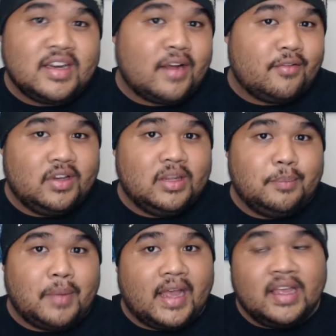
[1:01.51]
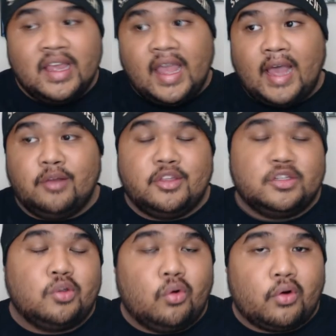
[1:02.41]
not really by how the
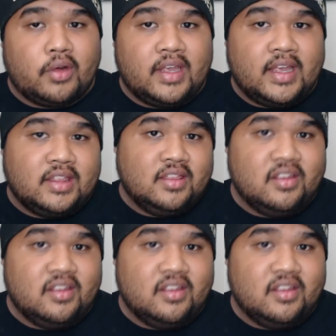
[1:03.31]
story and